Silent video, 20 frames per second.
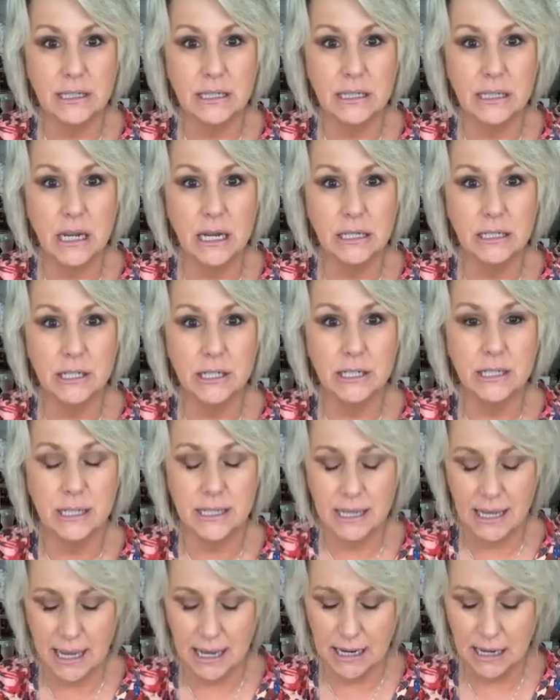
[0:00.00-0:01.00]
It's not
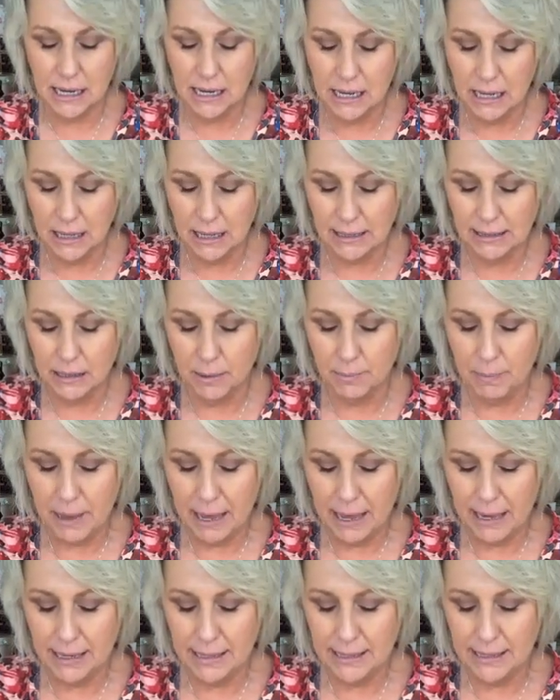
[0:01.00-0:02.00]
just that like the
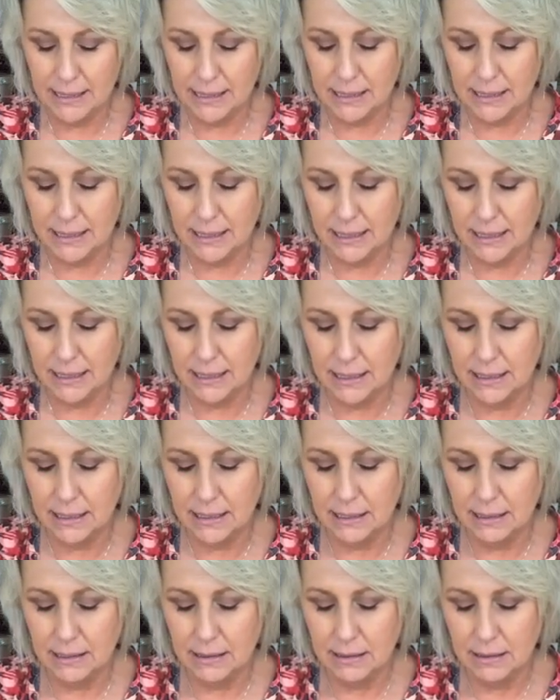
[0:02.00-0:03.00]
back is the
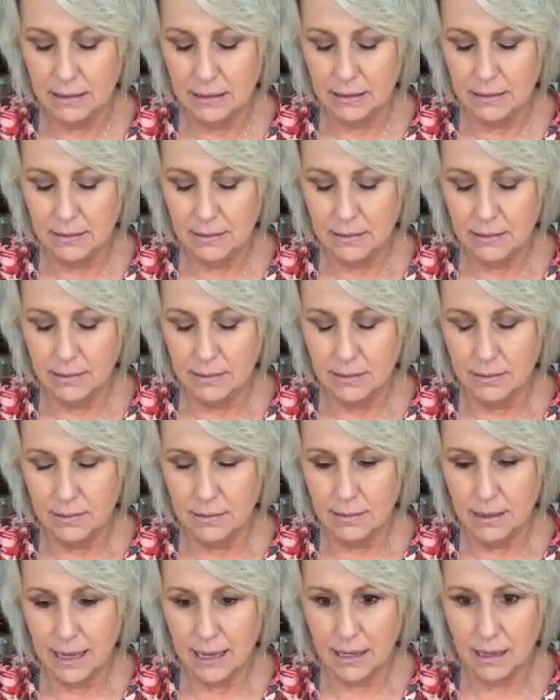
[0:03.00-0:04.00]

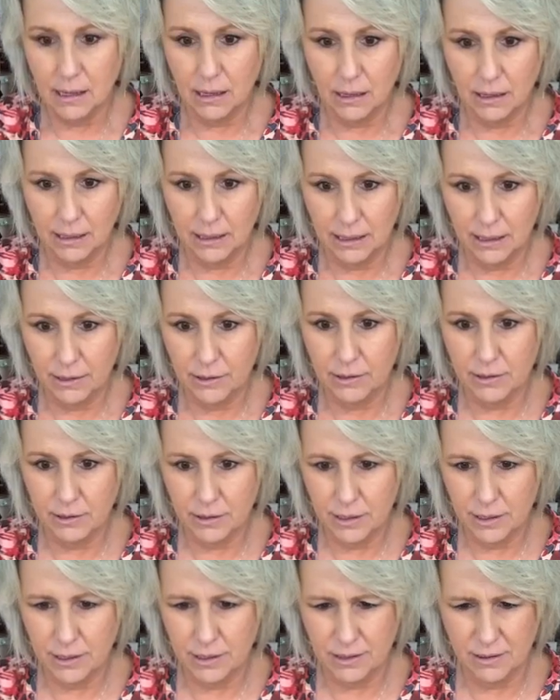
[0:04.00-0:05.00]
that
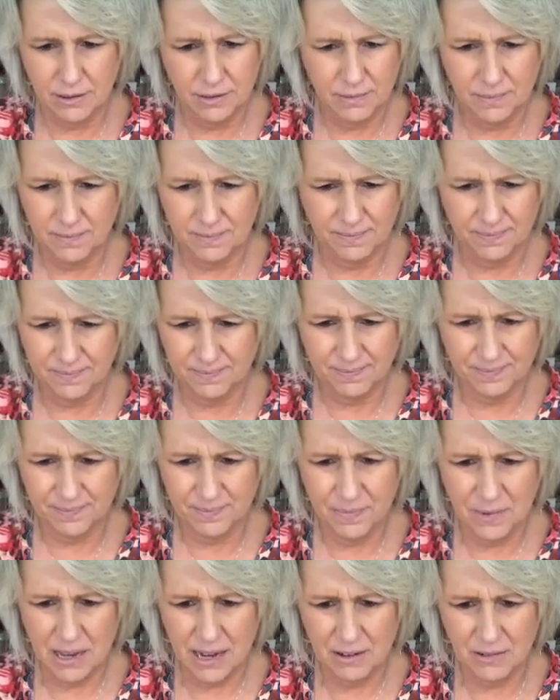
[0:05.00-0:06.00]
clear, you know,
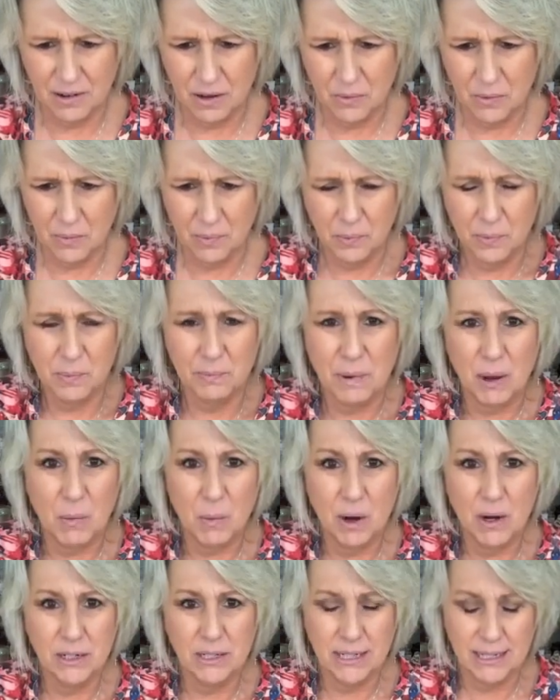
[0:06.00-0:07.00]
I don't know,
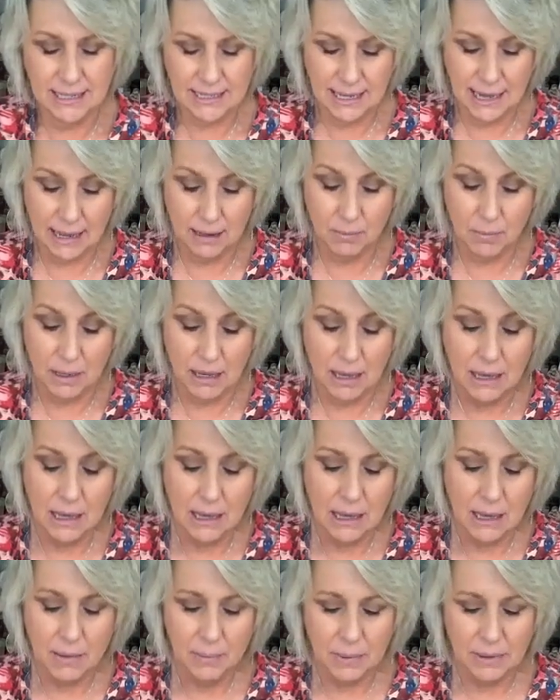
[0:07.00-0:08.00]
my words escape me.
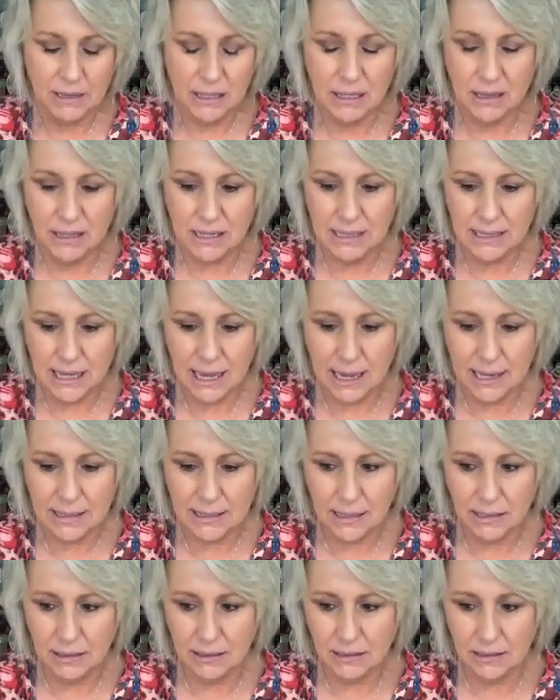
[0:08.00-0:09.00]
But then this
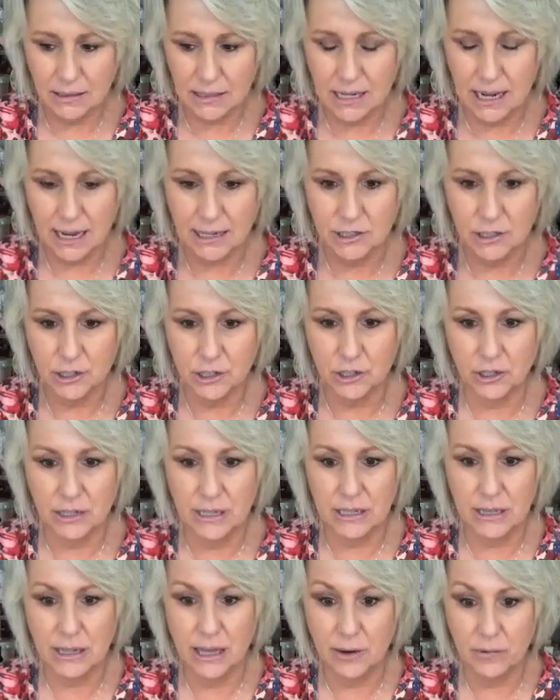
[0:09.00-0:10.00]
has a little
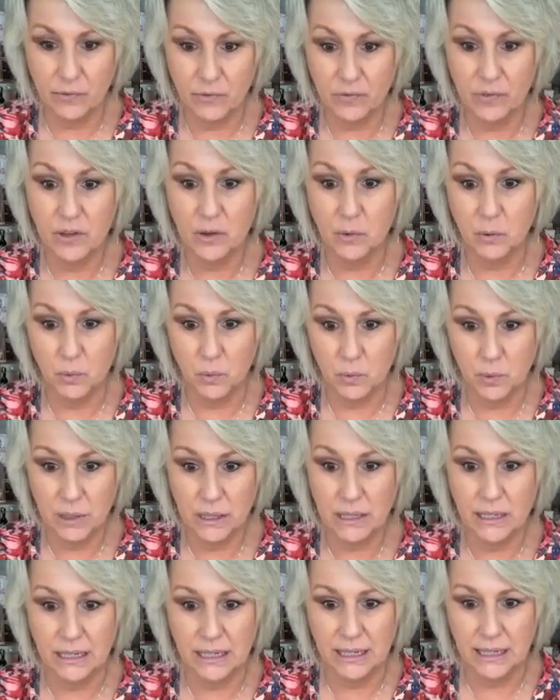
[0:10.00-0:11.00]
texture. It, they feel
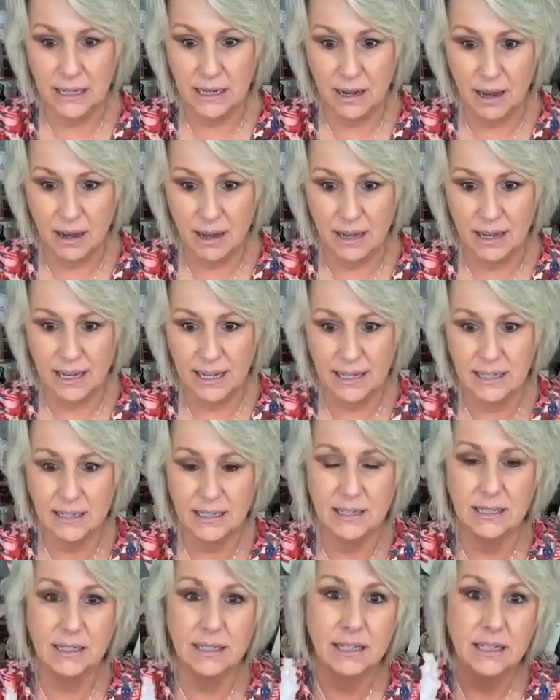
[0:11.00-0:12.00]
really
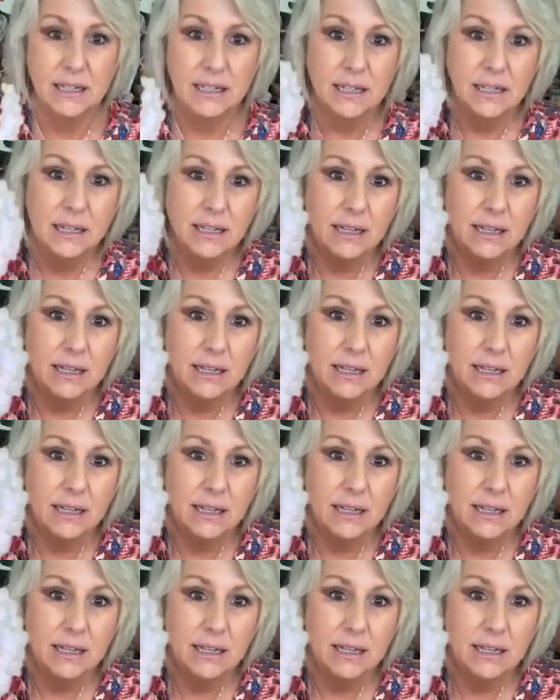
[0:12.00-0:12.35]
nice.